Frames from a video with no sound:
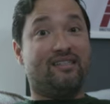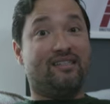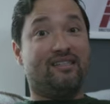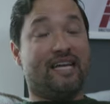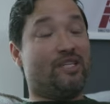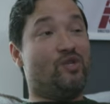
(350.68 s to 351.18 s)

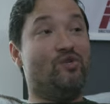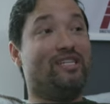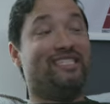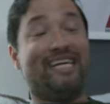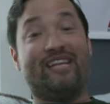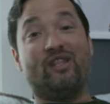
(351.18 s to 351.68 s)
Like, you
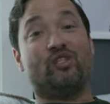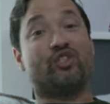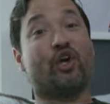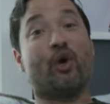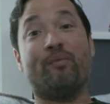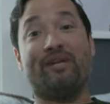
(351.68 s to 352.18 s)
could take the
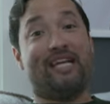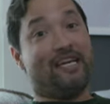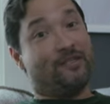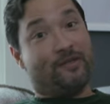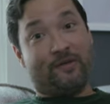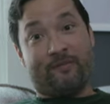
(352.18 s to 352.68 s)

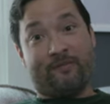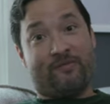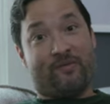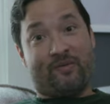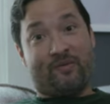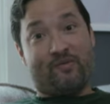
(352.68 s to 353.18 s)
Terminator,
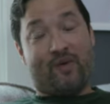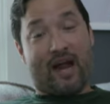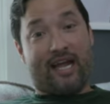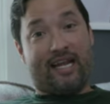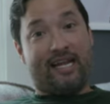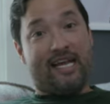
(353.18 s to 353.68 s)

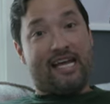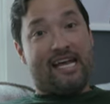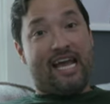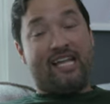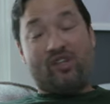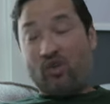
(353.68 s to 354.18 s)
right?
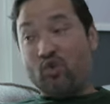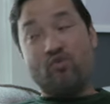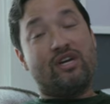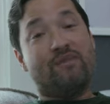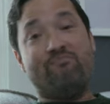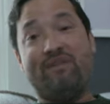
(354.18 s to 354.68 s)
And you
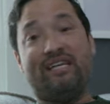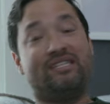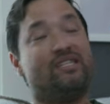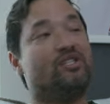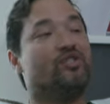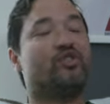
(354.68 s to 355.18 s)
could mix
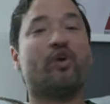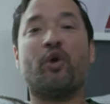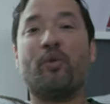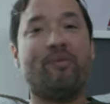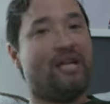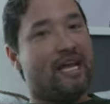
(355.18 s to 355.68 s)
the
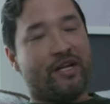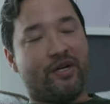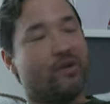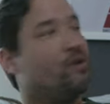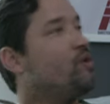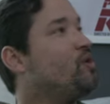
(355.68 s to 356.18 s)

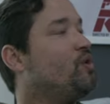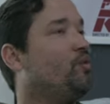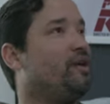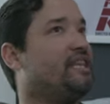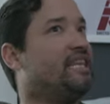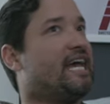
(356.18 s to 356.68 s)
Terminator
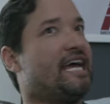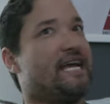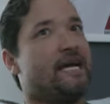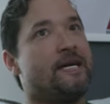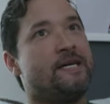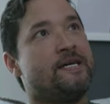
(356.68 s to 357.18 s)
with,
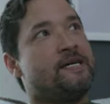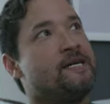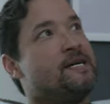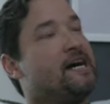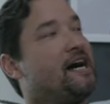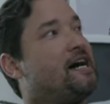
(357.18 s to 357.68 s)
like,
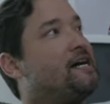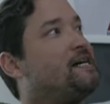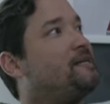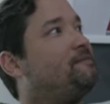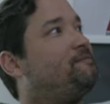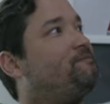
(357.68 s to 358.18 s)

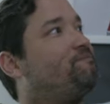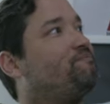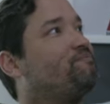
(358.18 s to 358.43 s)
John